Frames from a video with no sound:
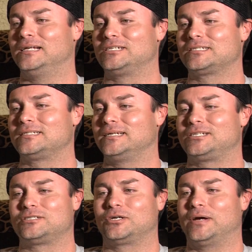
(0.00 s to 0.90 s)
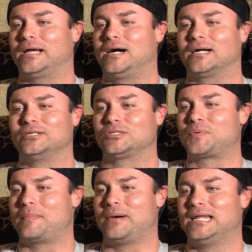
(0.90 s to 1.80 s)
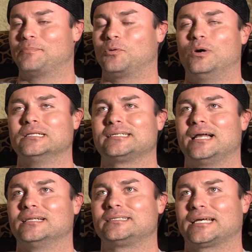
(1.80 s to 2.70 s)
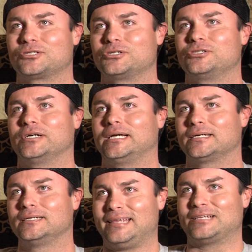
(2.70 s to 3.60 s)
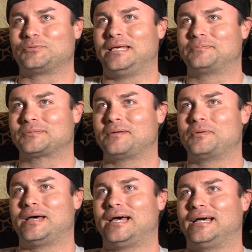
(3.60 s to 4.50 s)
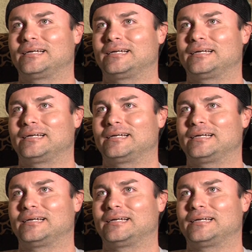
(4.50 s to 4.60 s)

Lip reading: just a great cocktail. It's probably my #1 selling signature drink. That's what keeps them coming back,